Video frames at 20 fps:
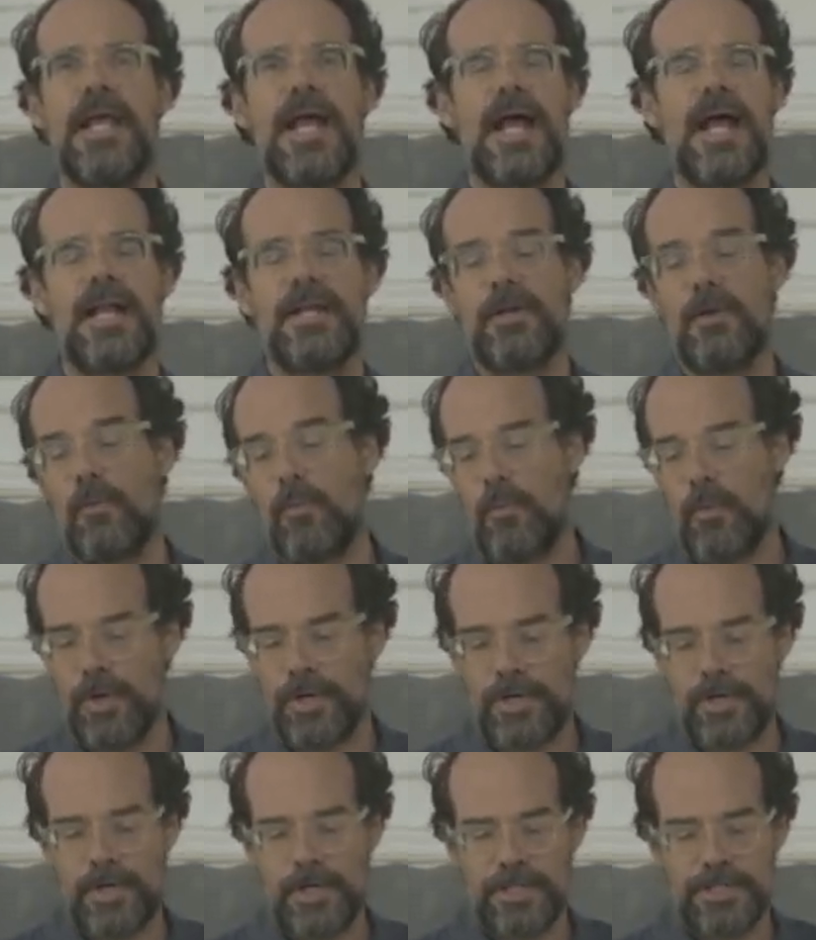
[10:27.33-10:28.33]
And the
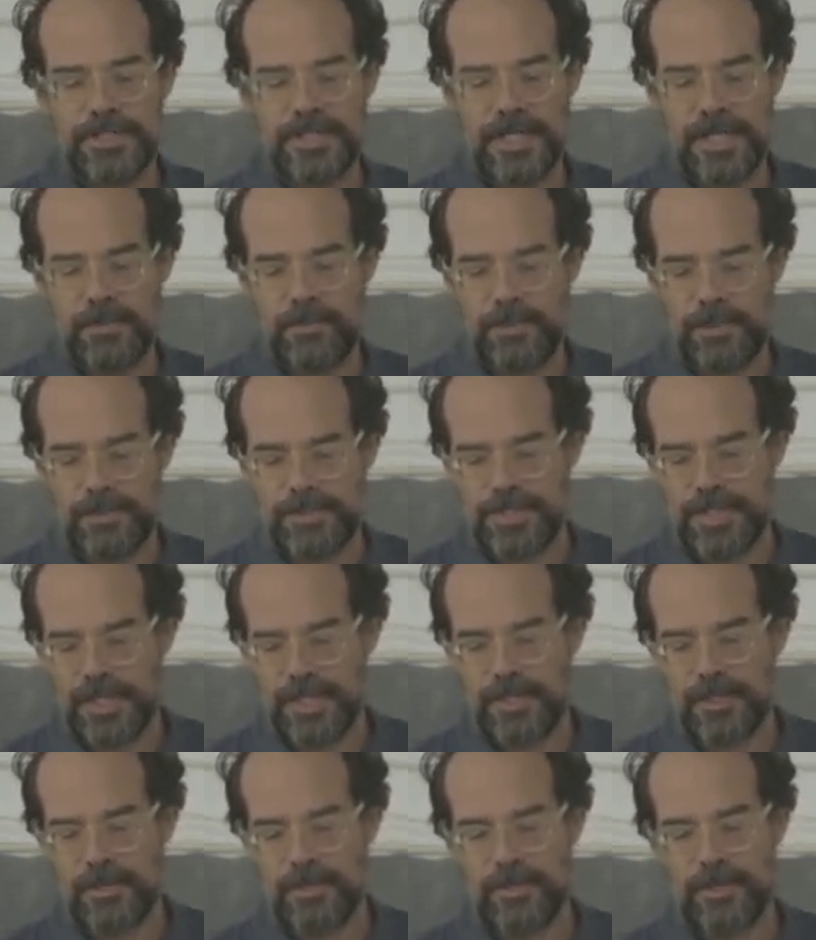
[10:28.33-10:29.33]
woodcuts in
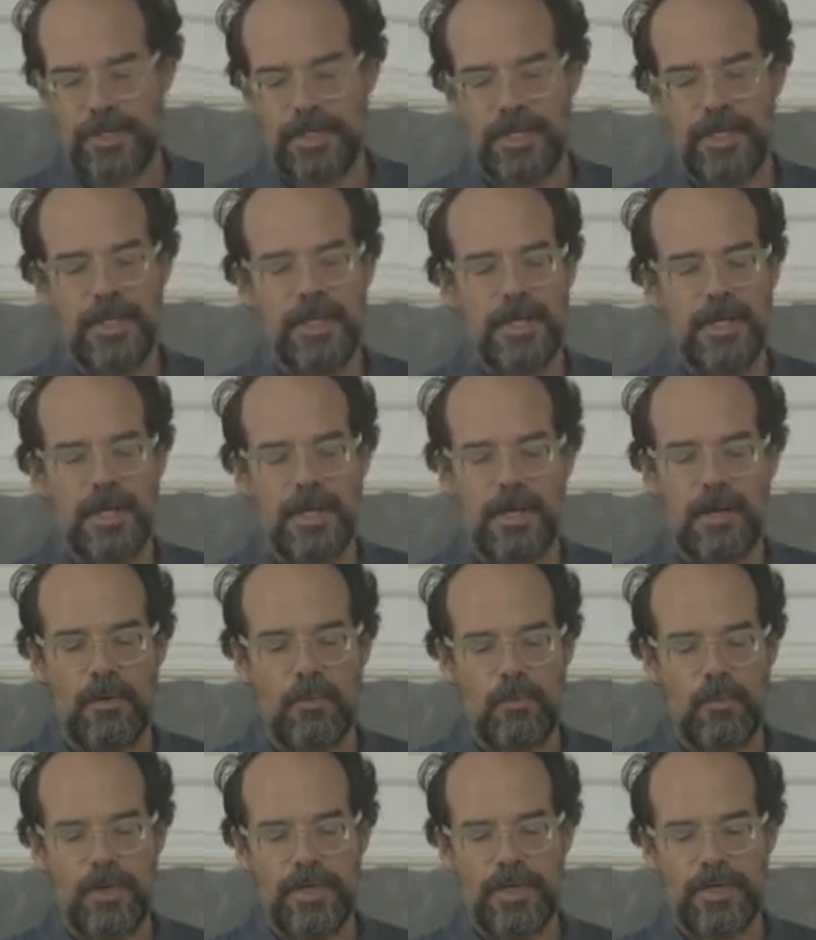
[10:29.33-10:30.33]
particularly, uh,
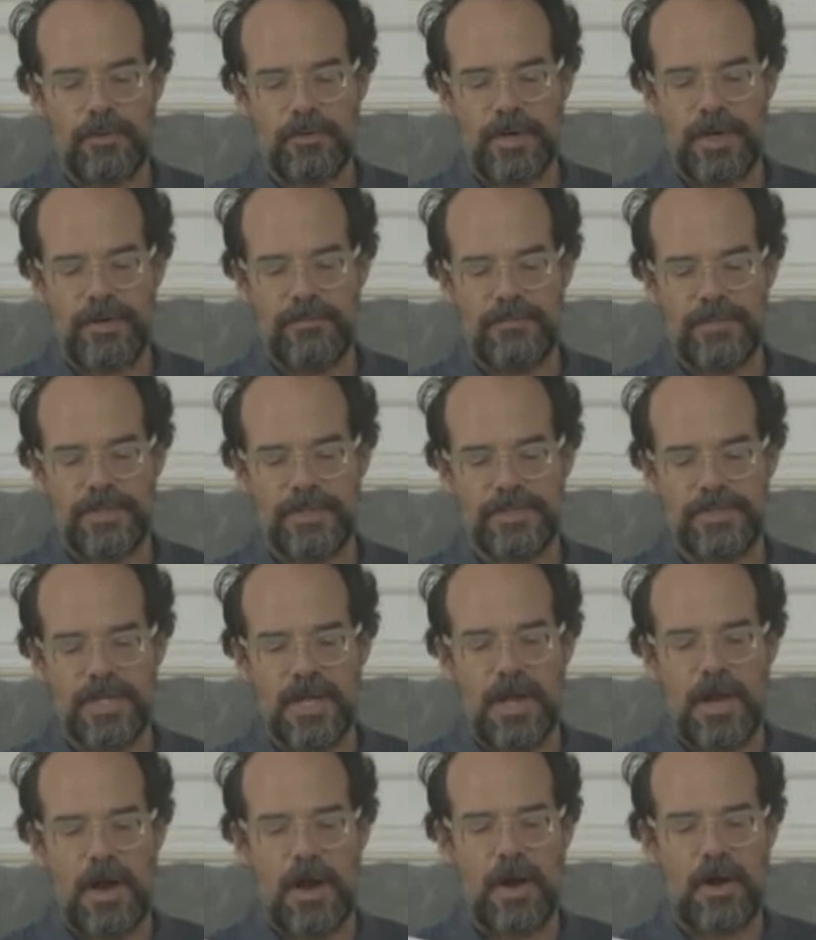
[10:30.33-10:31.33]
wood engravings,
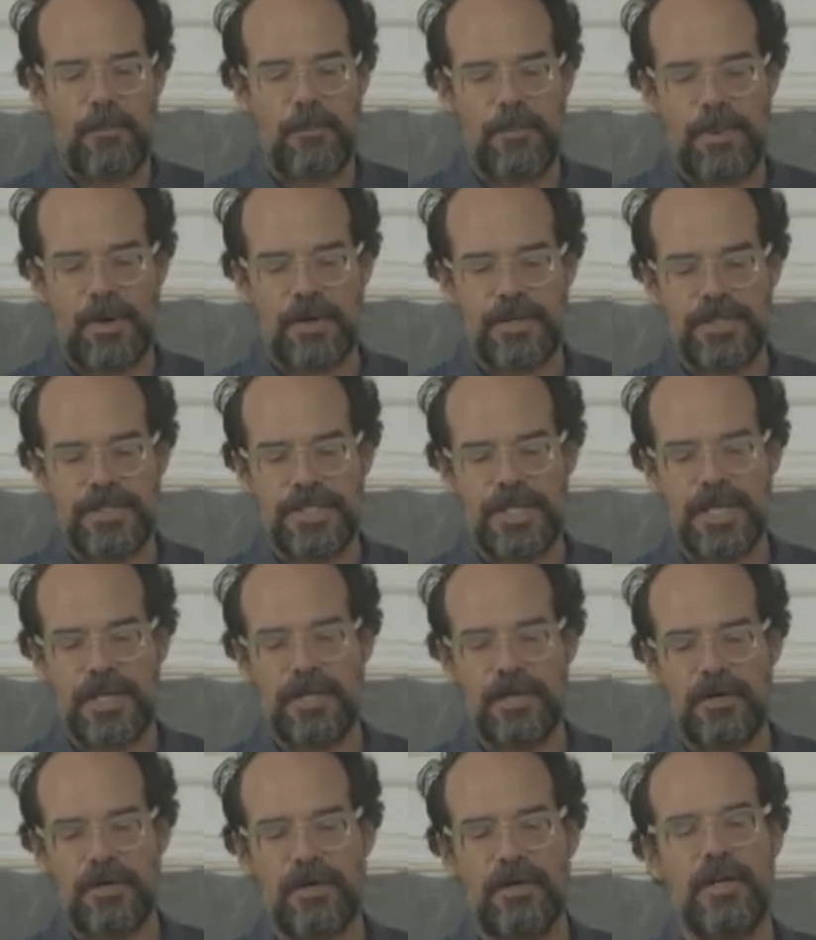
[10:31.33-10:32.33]
are
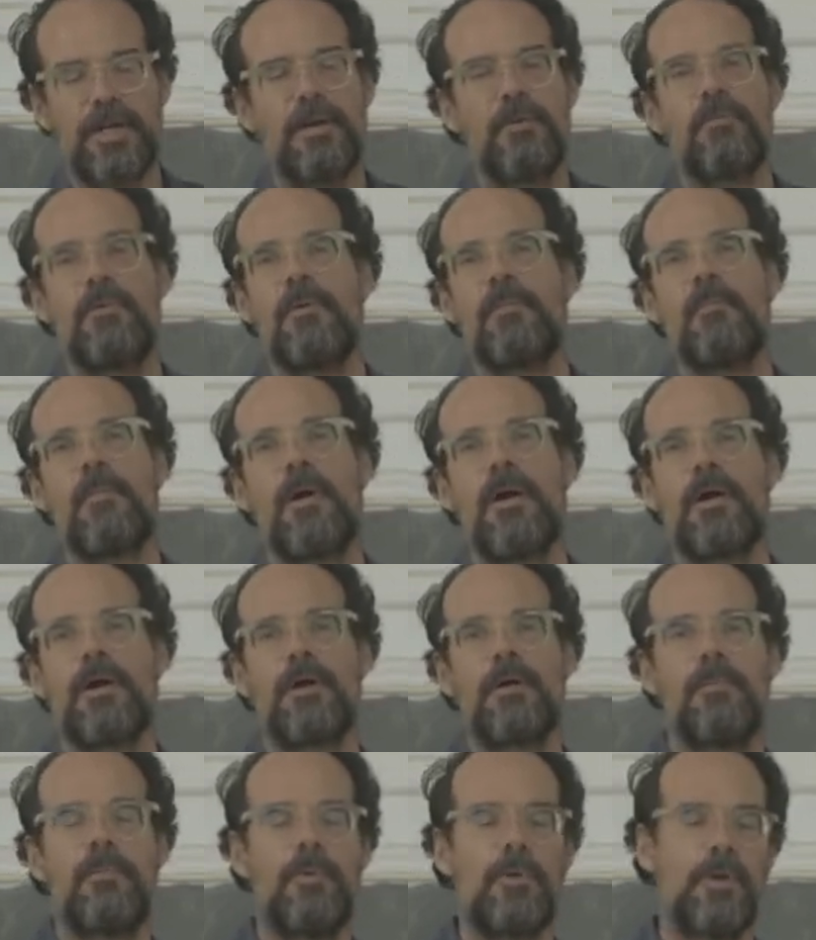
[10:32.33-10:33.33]
particularly
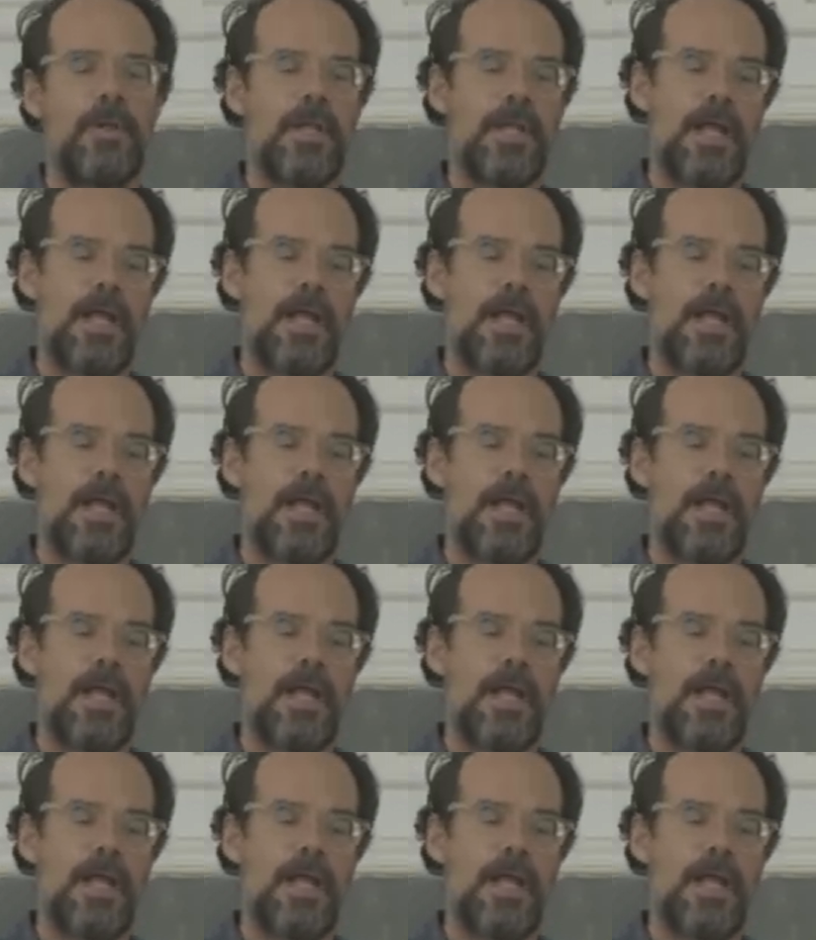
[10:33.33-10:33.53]
remarkable.